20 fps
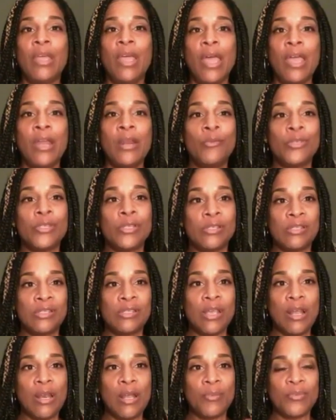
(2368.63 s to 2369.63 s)
and it was a
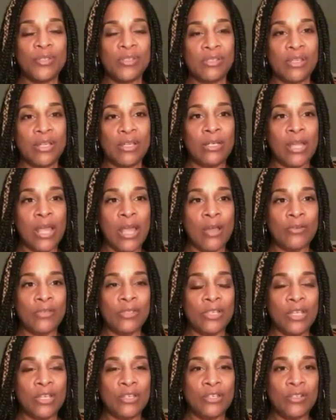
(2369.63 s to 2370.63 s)
sun up to sundown
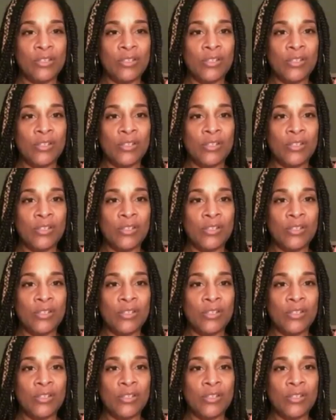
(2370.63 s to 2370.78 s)
station.